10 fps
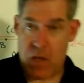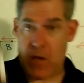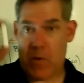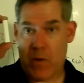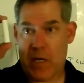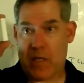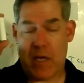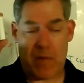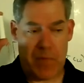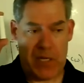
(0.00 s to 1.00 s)
what do you
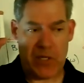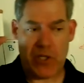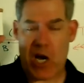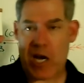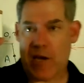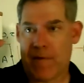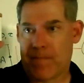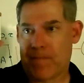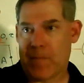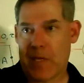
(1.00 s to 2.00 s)
think? Piece of chalk,
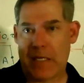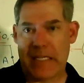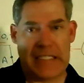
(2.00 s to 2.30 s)
is it